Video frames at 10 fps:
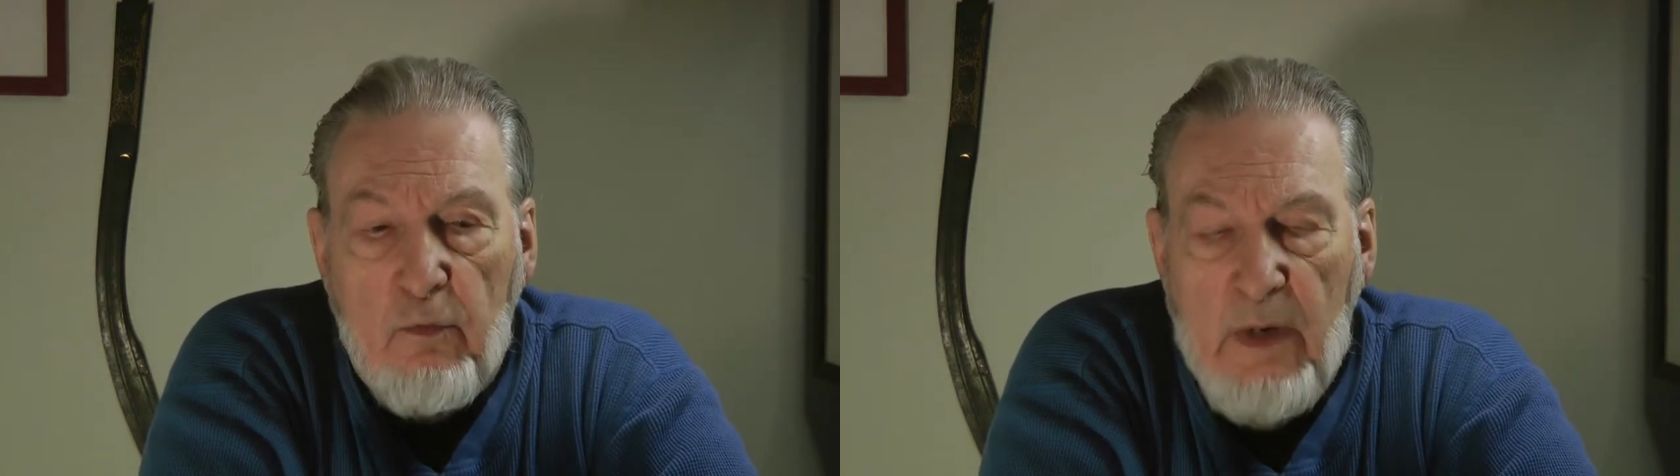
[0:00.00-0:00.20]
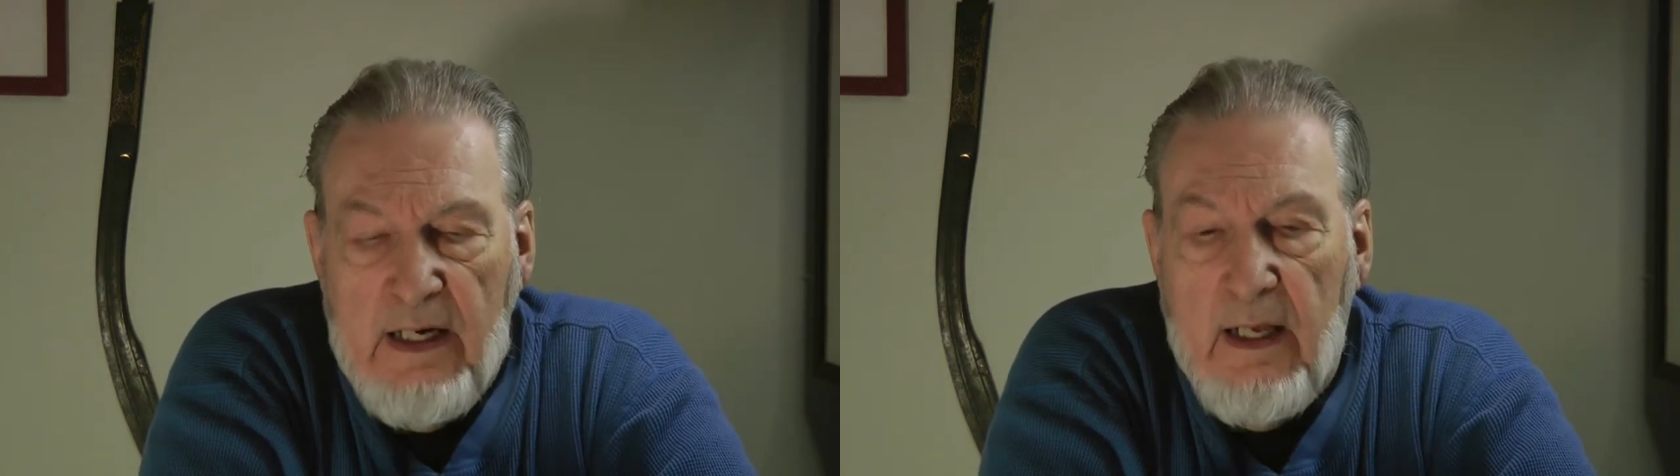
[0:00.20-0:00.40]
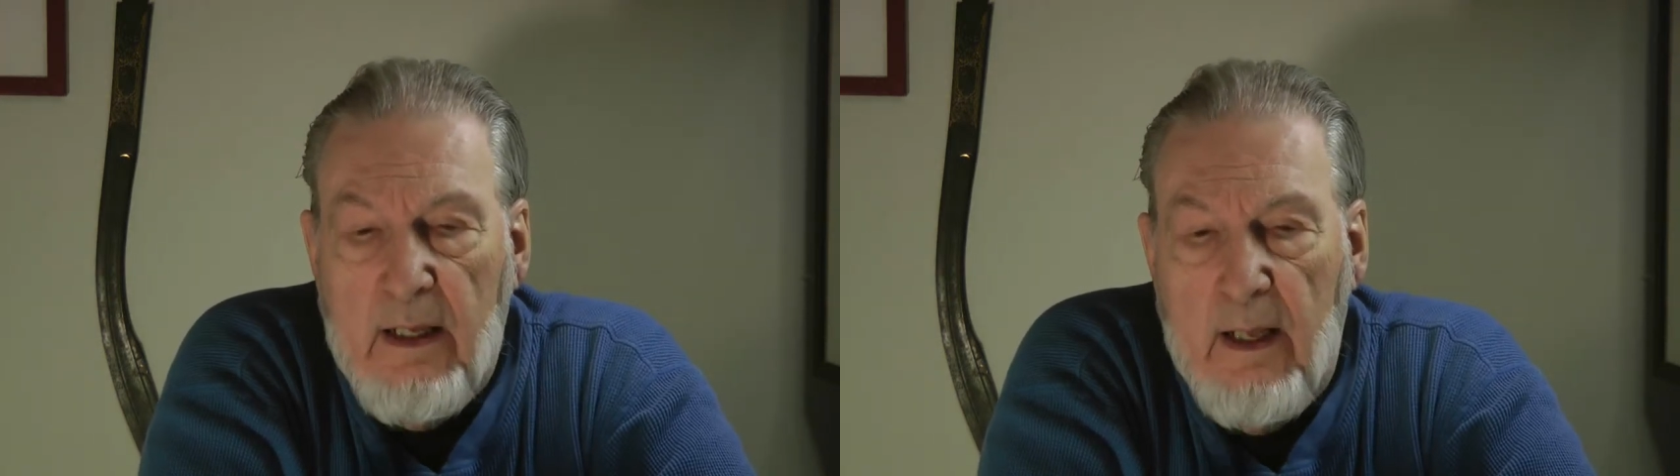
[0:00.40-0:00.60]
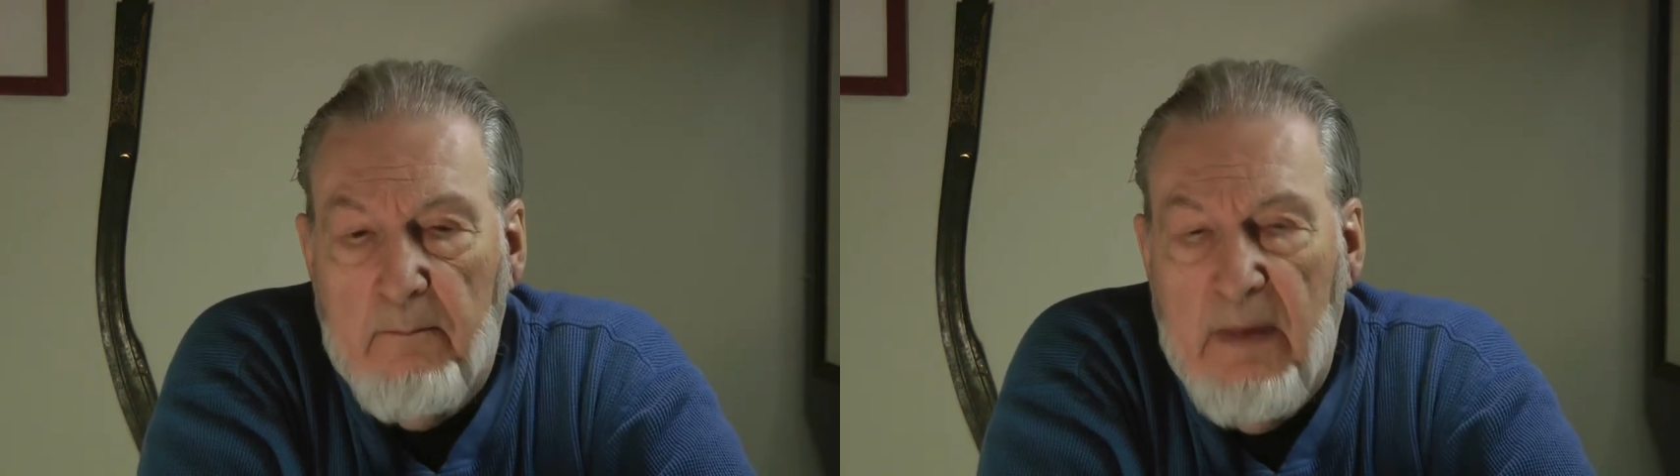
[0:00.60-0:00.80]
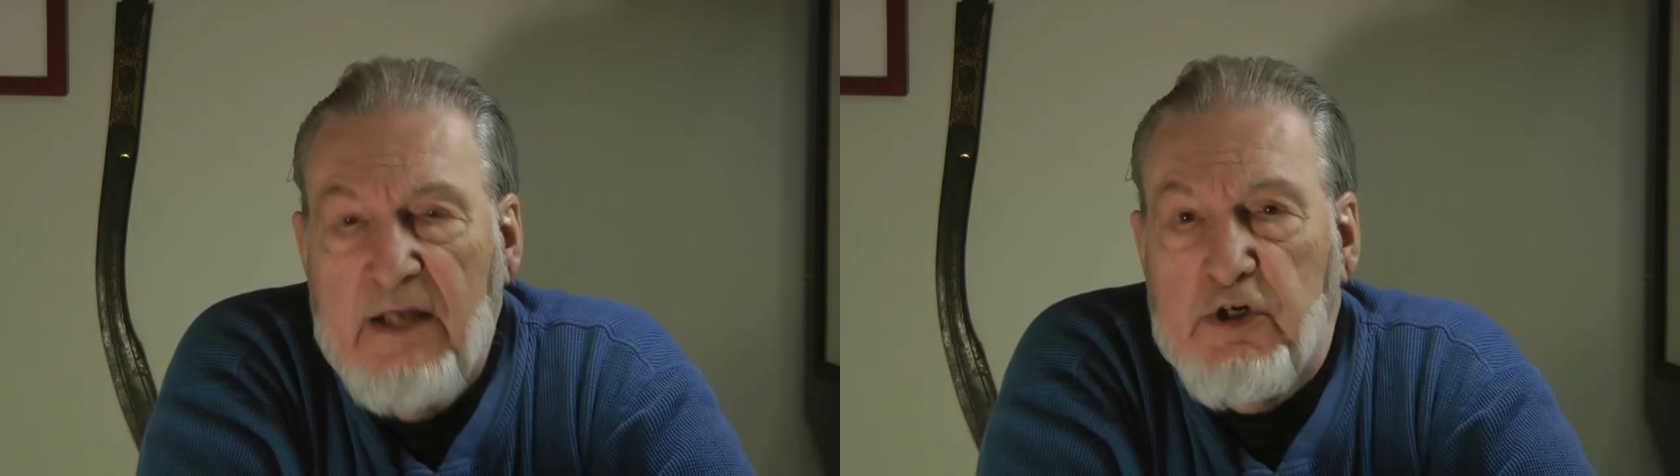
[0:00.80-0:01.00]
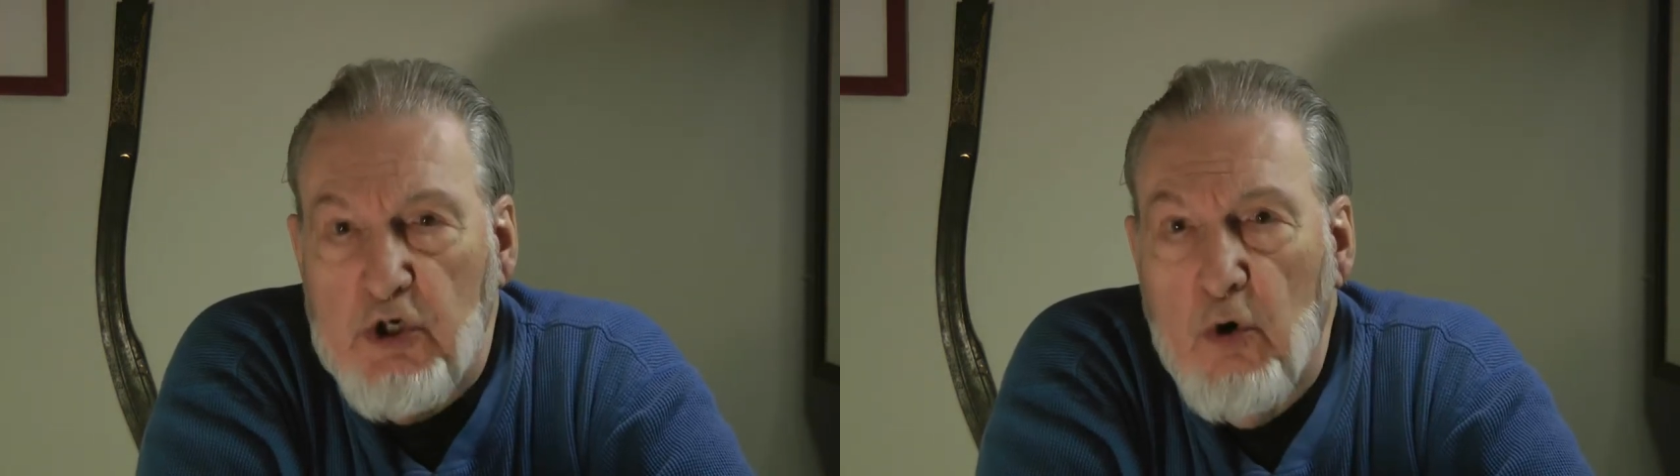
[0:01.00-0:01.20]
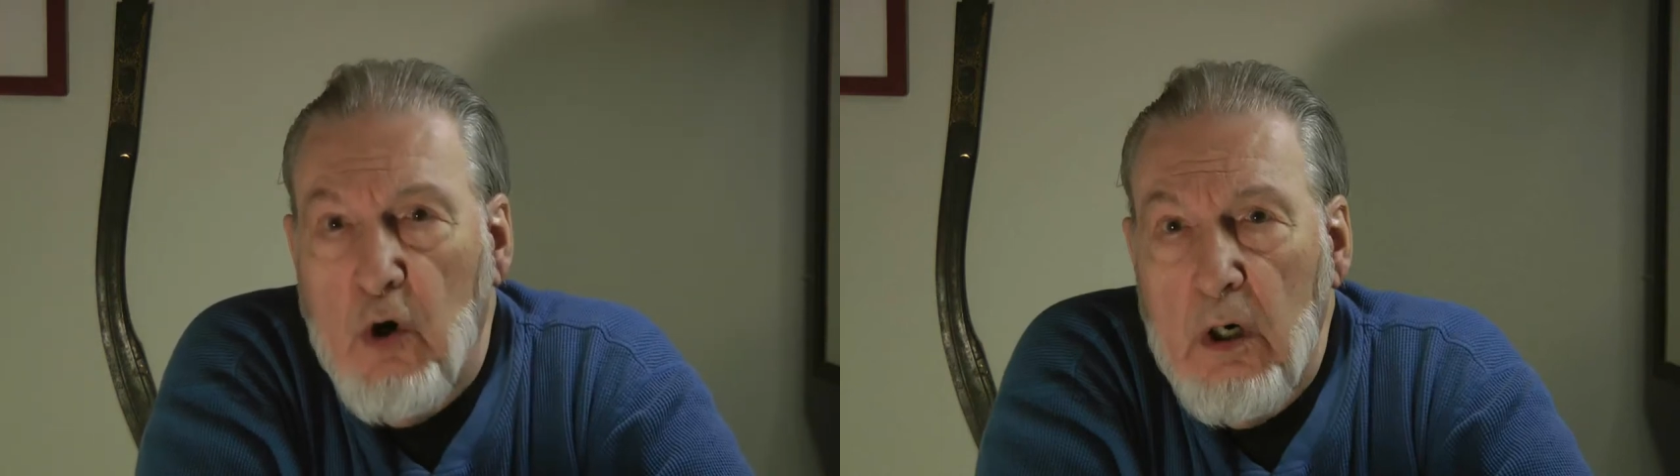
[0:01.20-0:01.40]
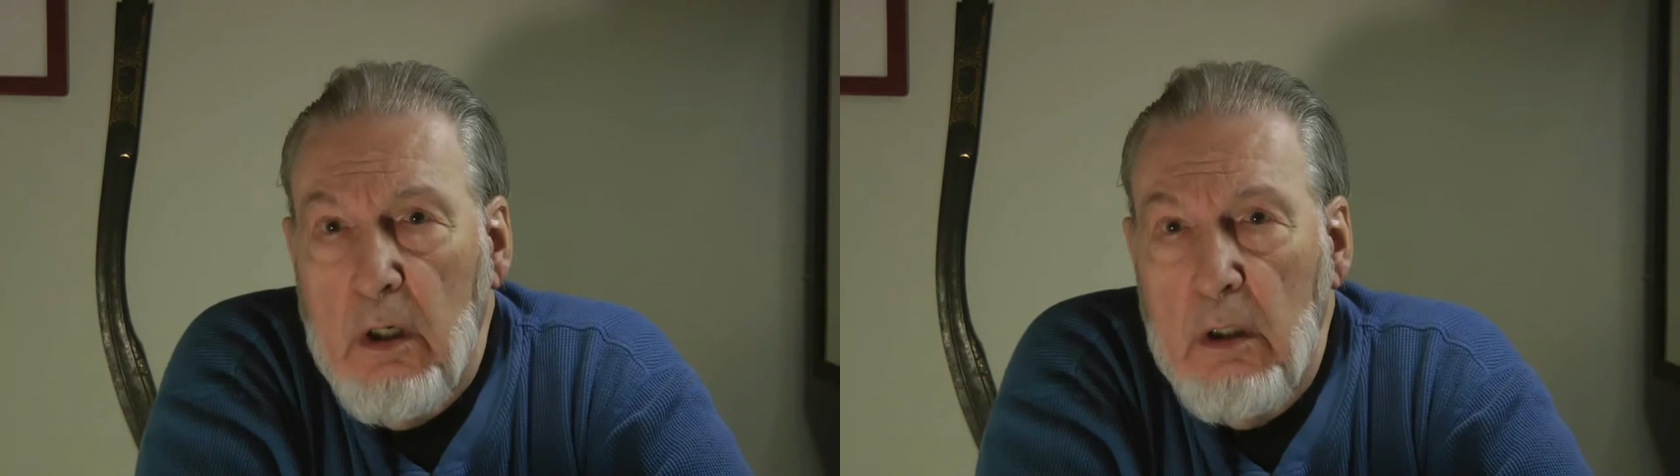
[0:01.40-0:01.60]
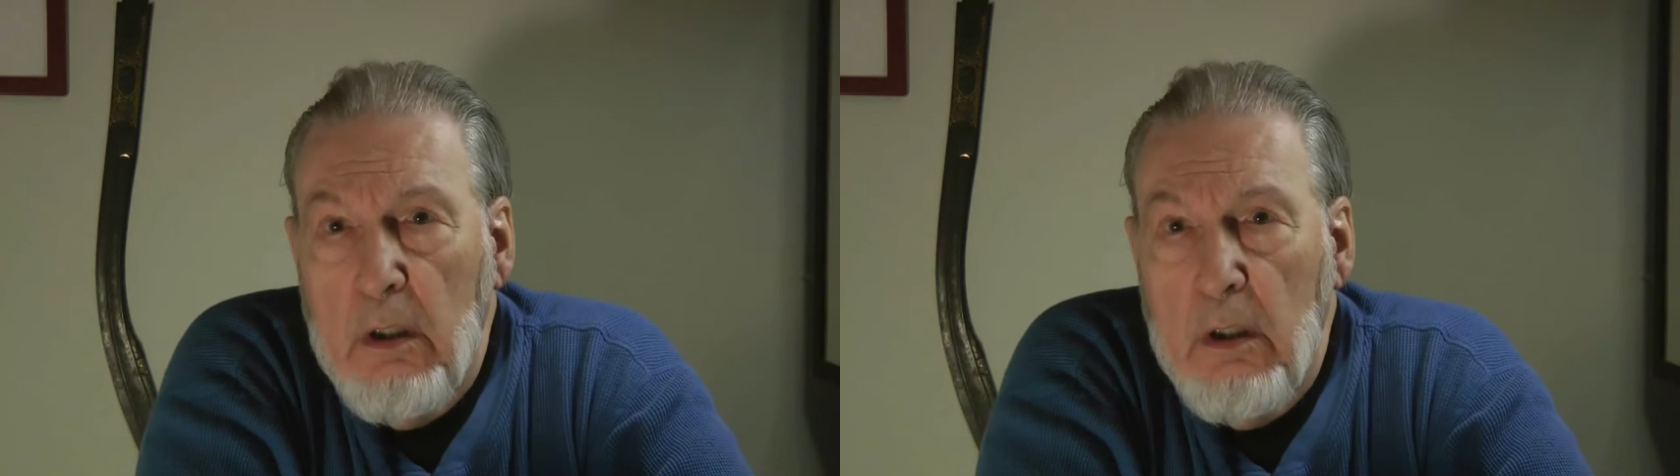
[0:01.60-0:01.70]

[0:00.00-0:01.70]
Rita made sure.